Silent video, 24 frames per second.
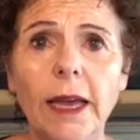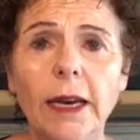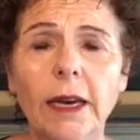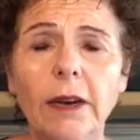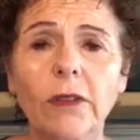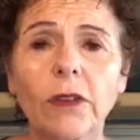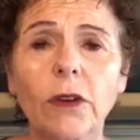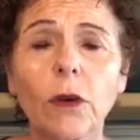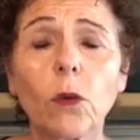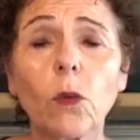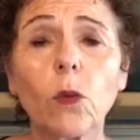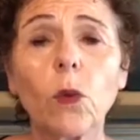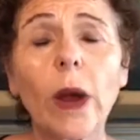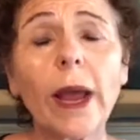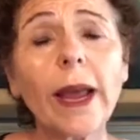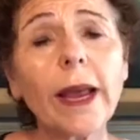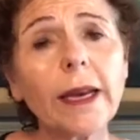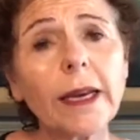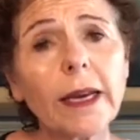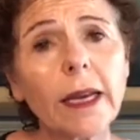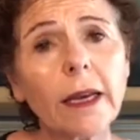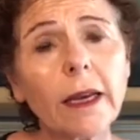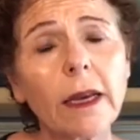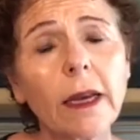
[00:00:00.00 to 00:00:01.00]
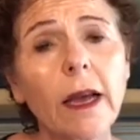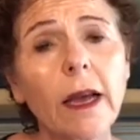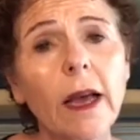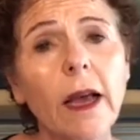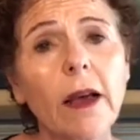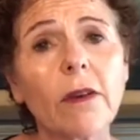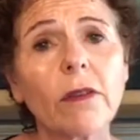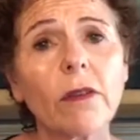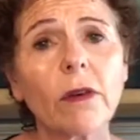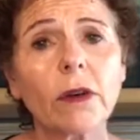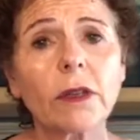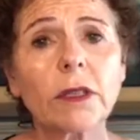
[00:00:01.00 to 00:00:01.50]
And if you're waiting
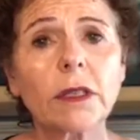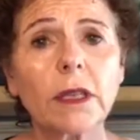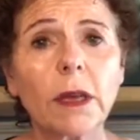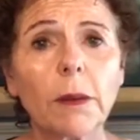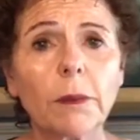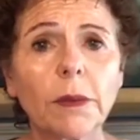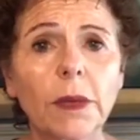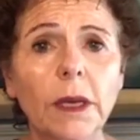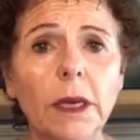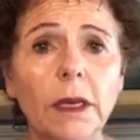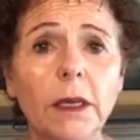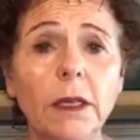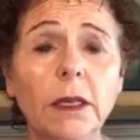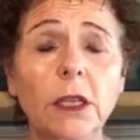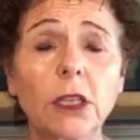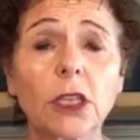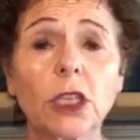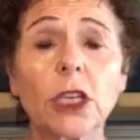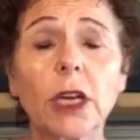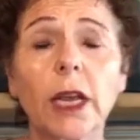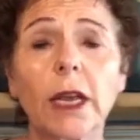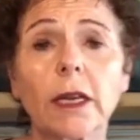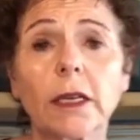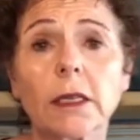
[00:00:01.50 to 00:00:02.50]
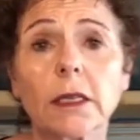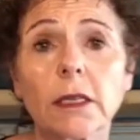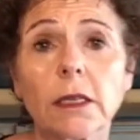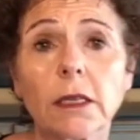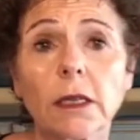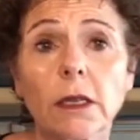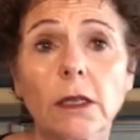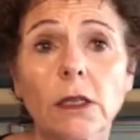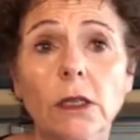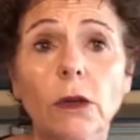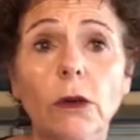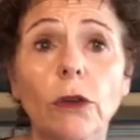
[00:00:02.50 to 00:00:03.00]
for something to change
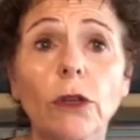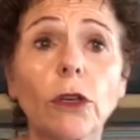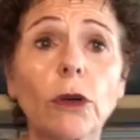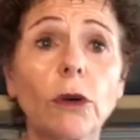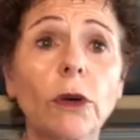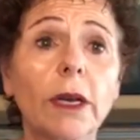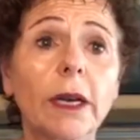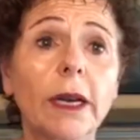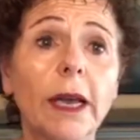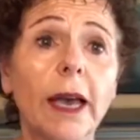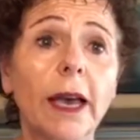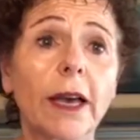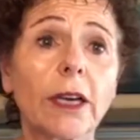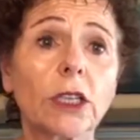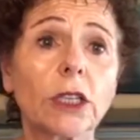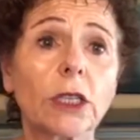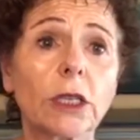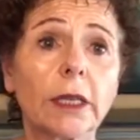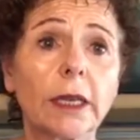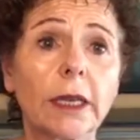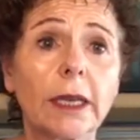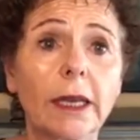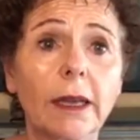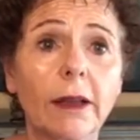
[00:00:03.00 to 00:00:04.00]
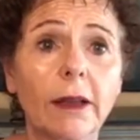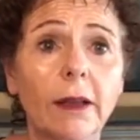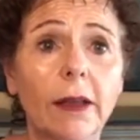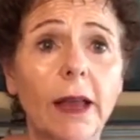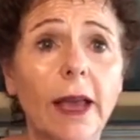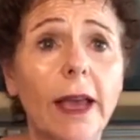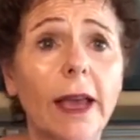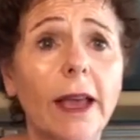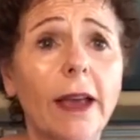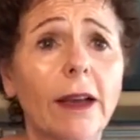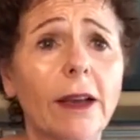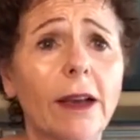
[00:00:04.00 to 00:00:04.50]
so you can actually,
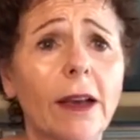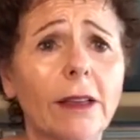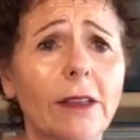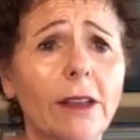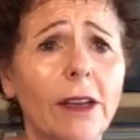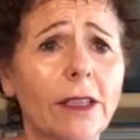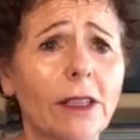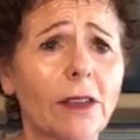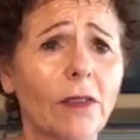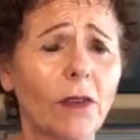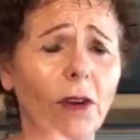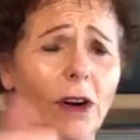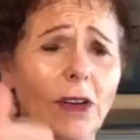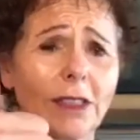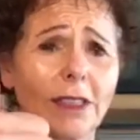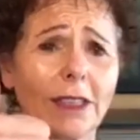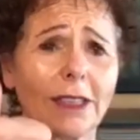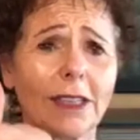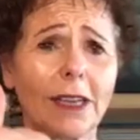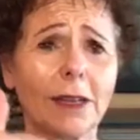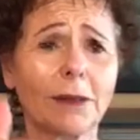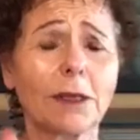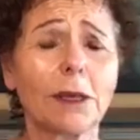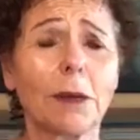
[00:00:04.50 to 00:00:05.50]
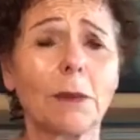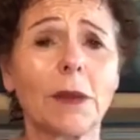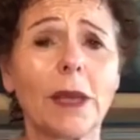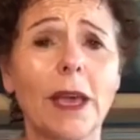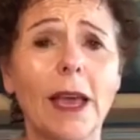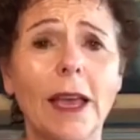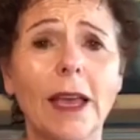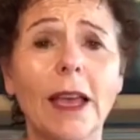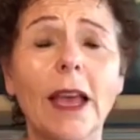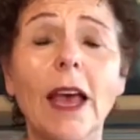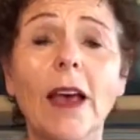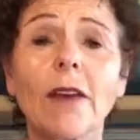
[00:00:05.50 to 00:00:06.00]
hey, I got lots of hearts and thumbs up,
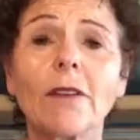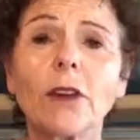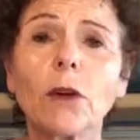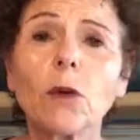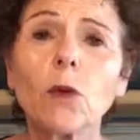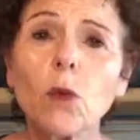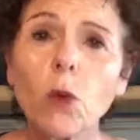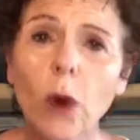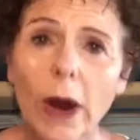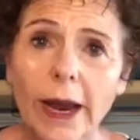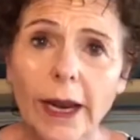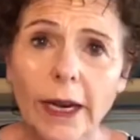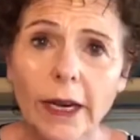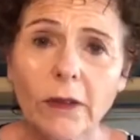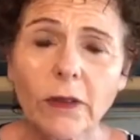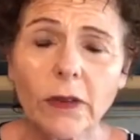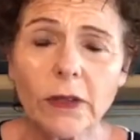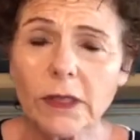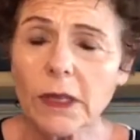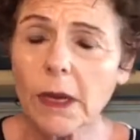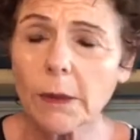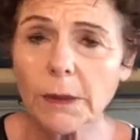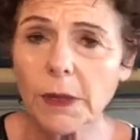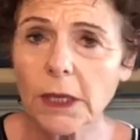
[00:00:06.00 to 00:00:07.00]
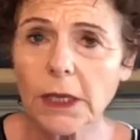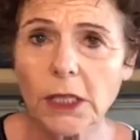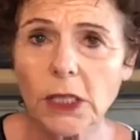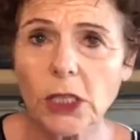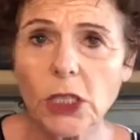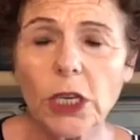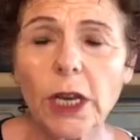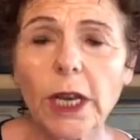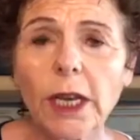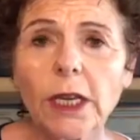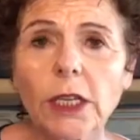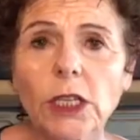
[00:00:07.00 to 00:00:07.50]
yay. If you're waiting for something to
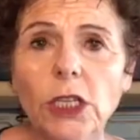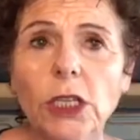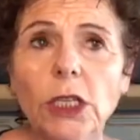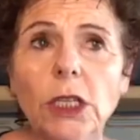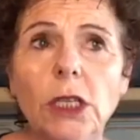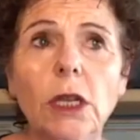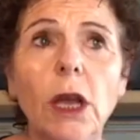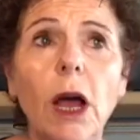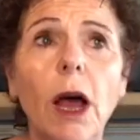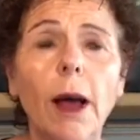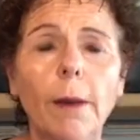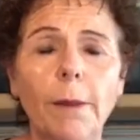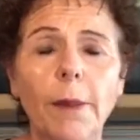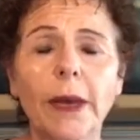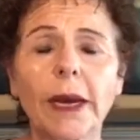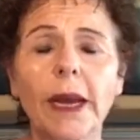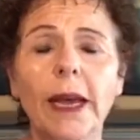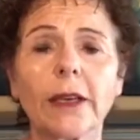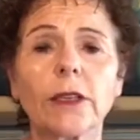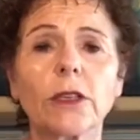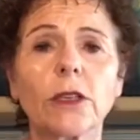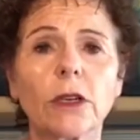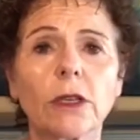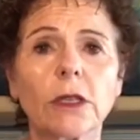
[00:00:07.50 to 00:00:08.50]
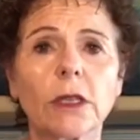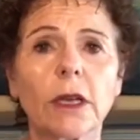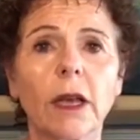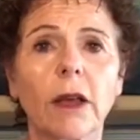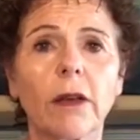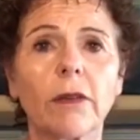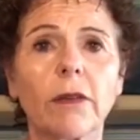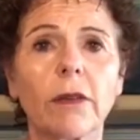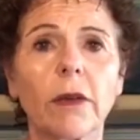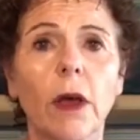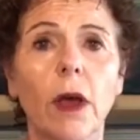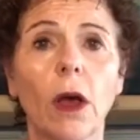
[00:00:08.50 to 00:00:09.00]
change, stop and ask
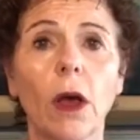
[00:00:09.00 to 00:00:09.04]
yourself,